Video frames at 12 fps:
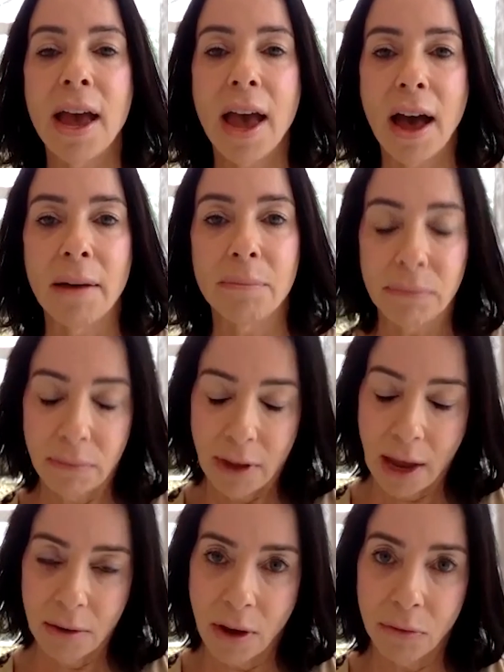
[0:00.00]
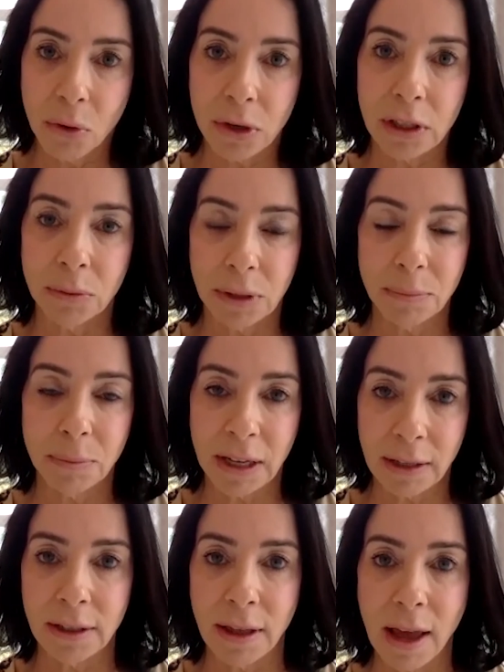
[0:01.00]
Um, and of course, we're
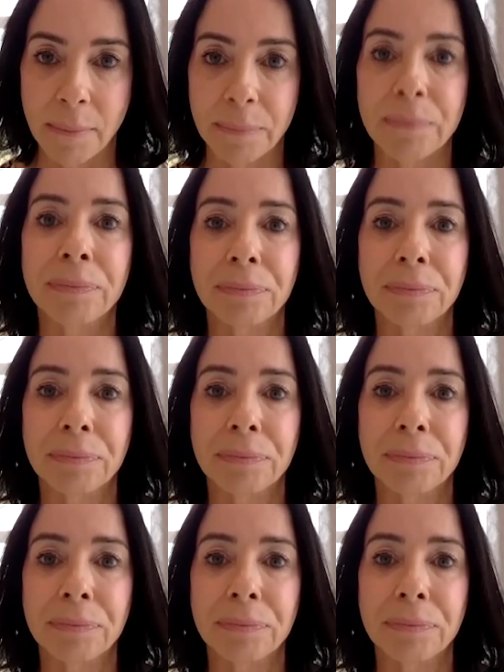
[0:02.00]
speaking to them